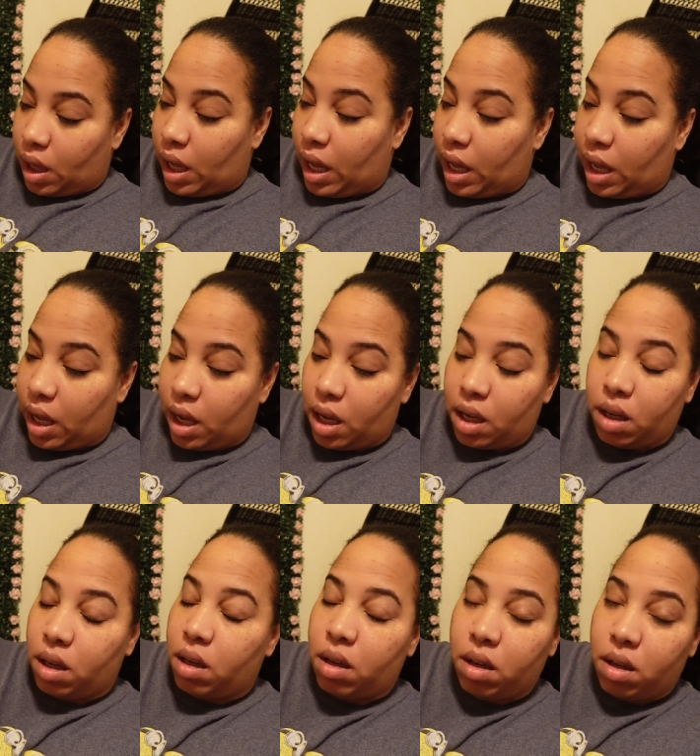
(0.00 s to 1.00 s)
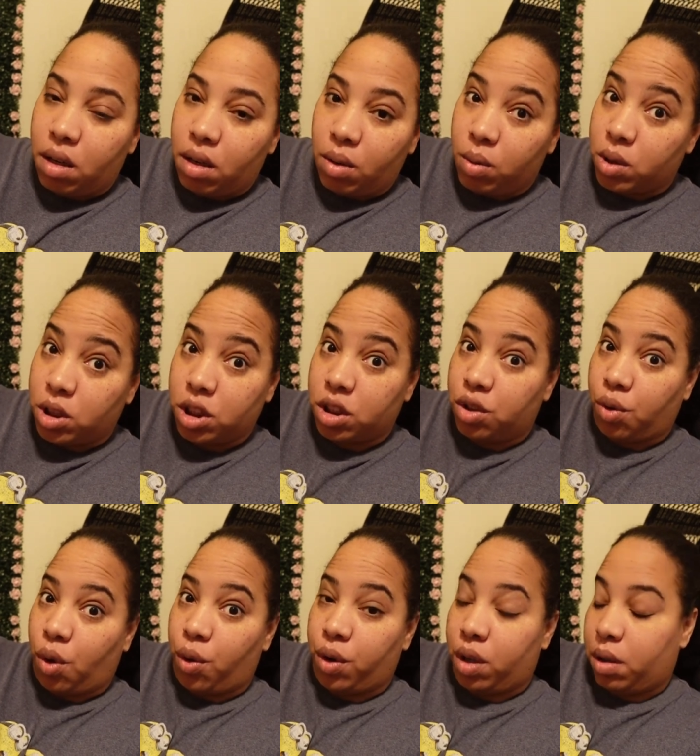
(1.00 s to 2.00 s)
and just
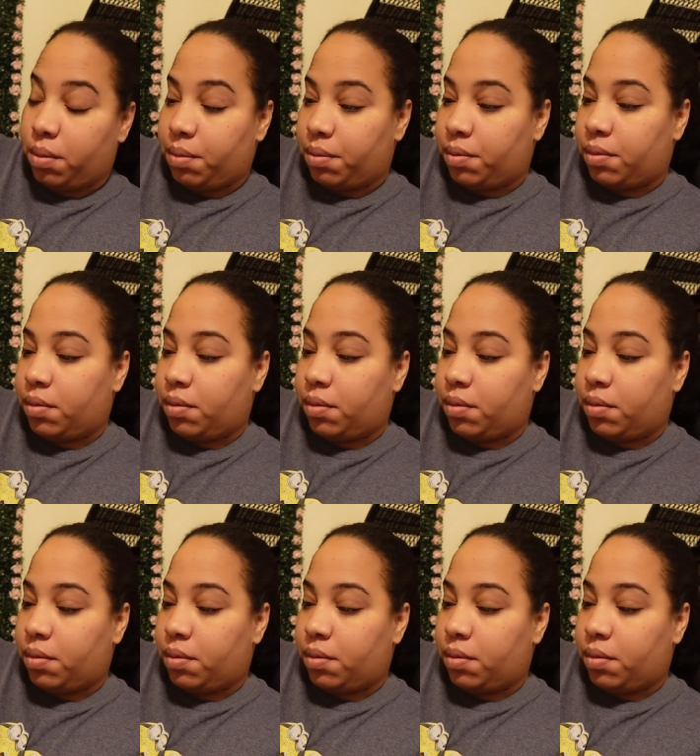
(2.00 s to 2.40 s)
throwing up.